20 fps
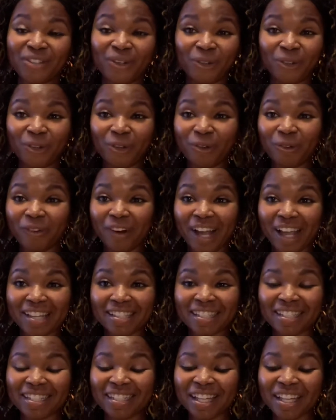on the
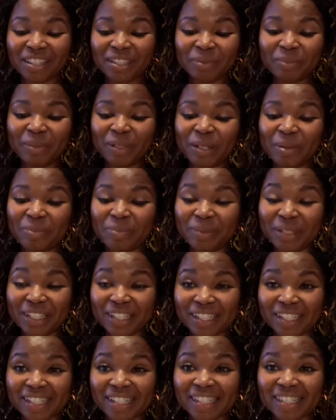horizon, nothing but
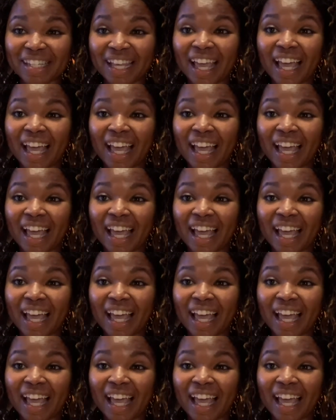abundance,